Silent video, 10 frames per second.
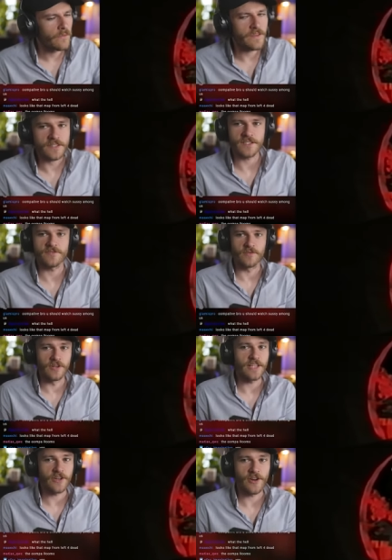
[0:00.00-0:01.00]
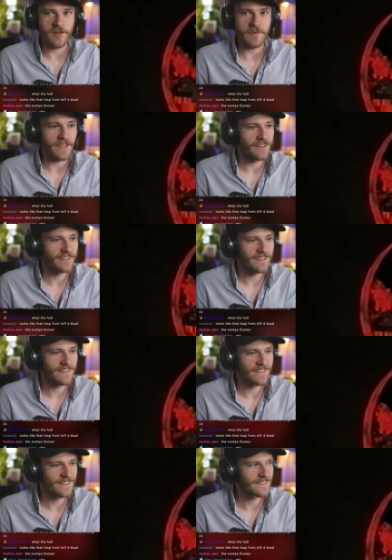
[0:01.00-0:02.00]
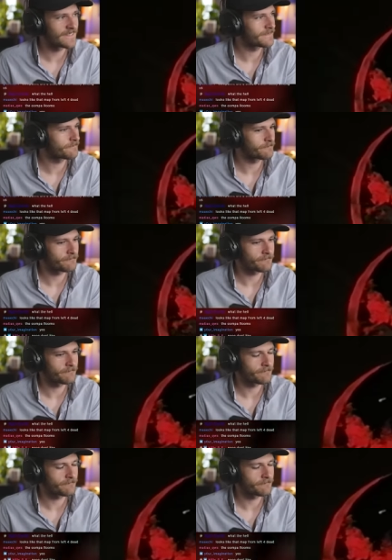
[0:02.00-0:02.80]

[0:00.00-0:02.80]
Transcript: This is really but creepy. What if right about the null zones?